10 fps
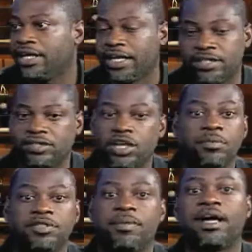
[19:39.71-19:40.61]
They can just
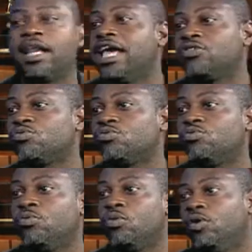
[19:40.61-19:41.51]
come to my
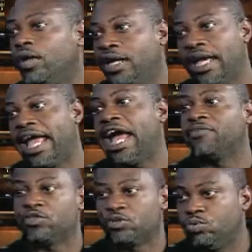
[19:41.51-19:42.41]
classroom or
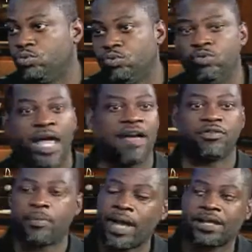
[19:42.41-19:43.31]
after school, after
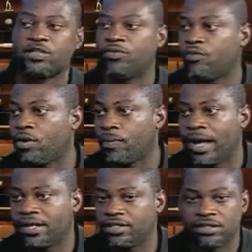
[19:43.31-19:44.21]
practice, before
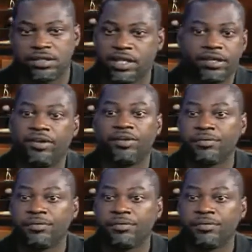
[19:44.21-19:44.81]
practice, they can come.